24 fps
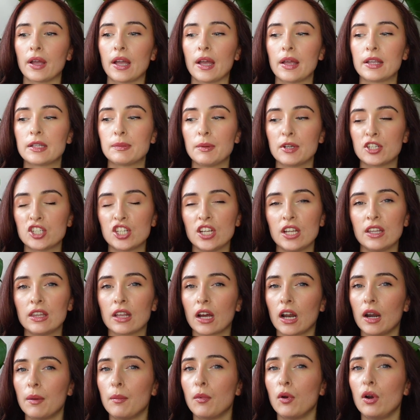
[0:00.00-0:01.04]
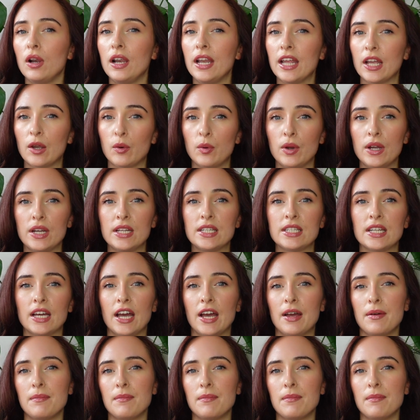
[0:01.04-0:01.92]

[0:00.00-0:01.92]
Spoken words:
especially in the kind of more liquid